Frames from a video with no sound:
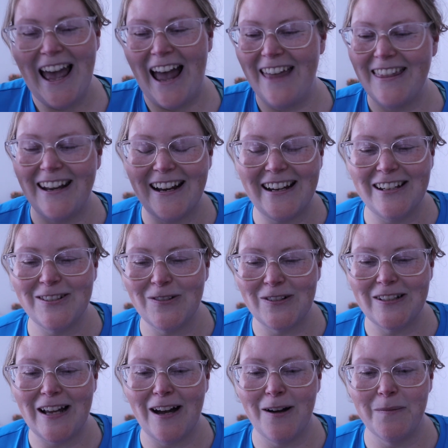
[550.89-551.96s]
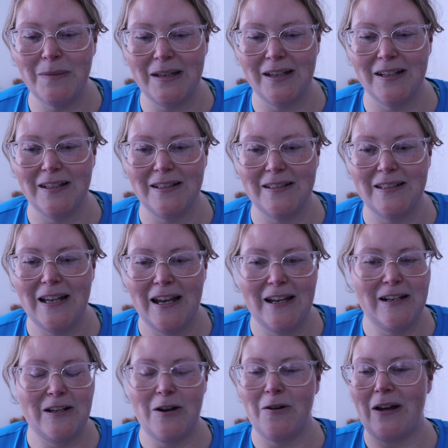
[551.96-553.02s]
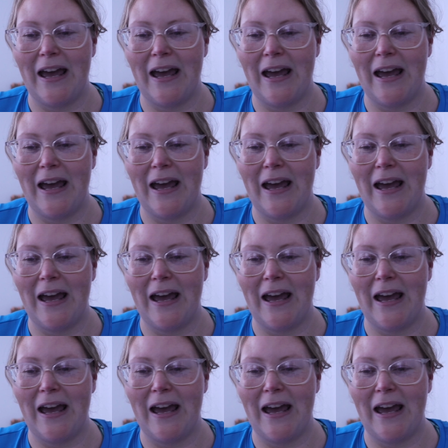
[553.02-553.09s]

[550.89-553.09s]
And then I get stressed out because, you know,